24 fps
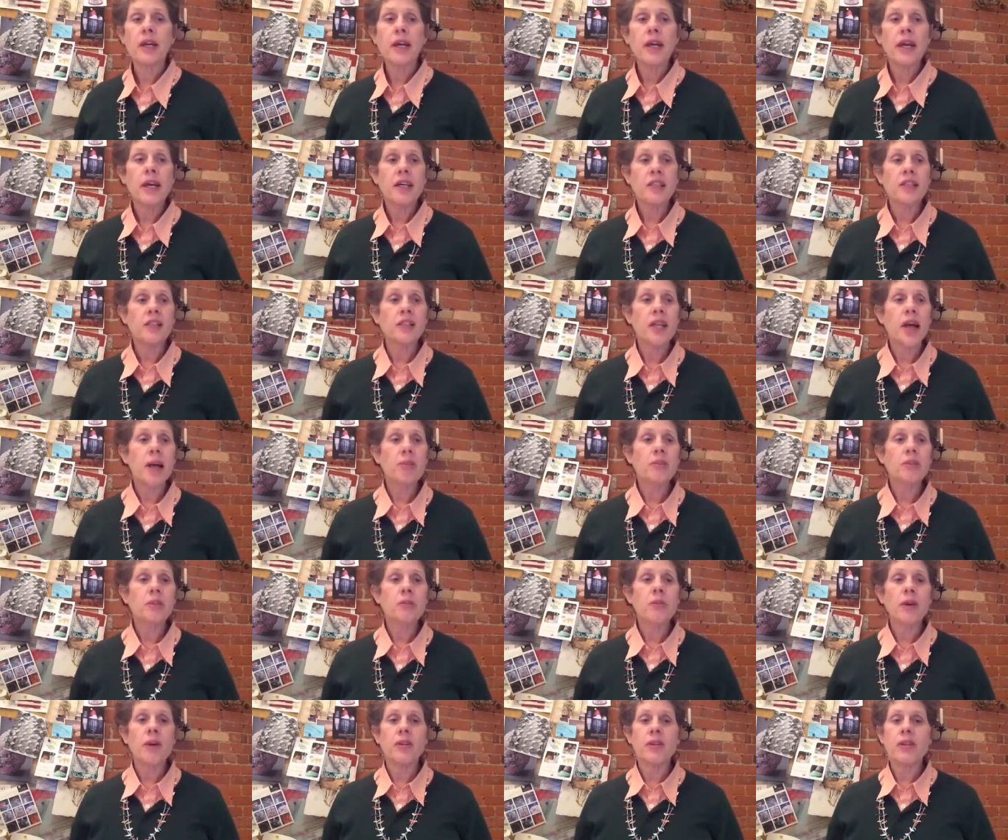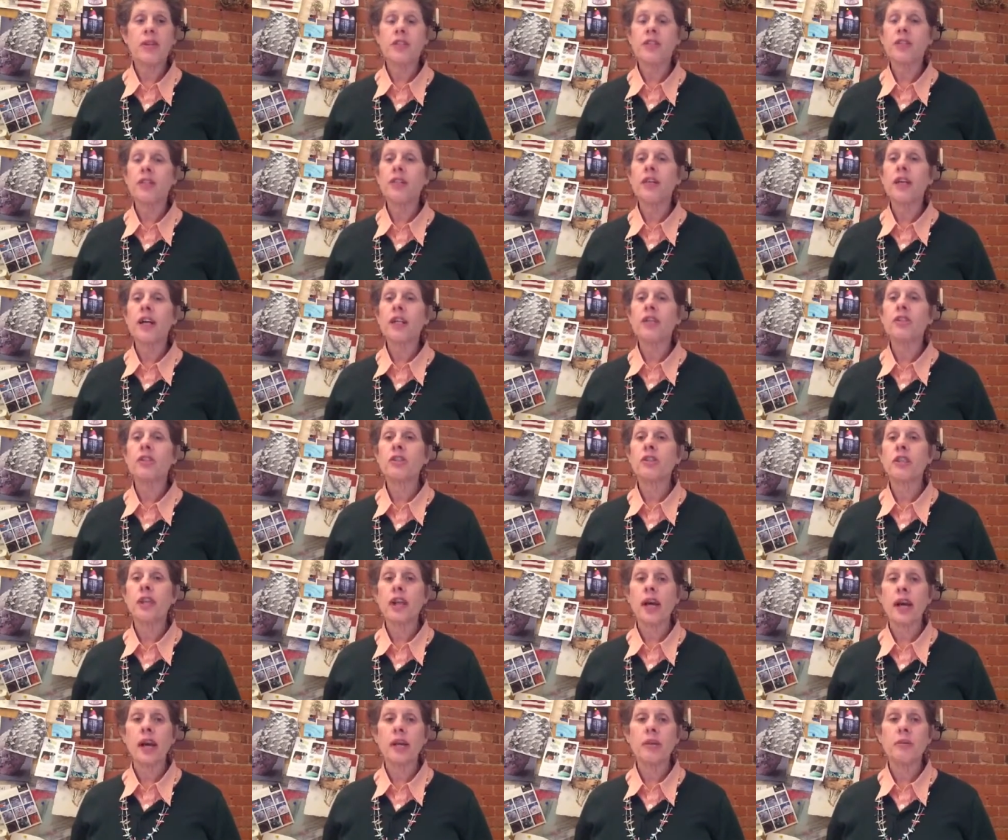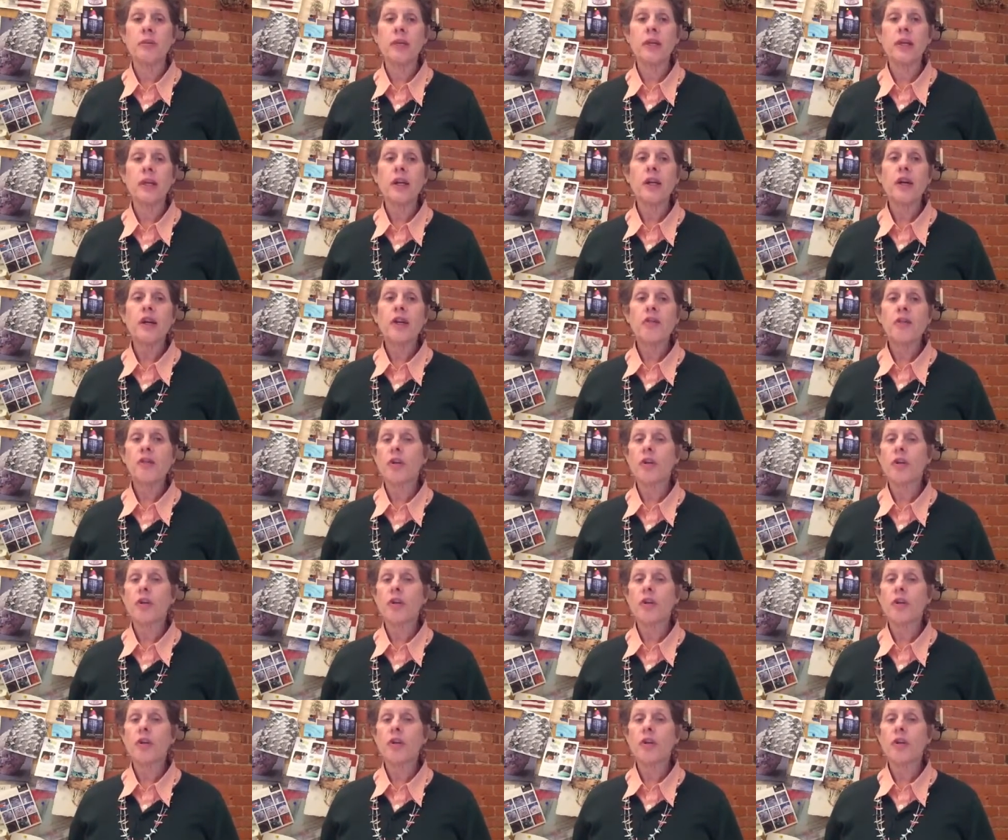established by the International Academy for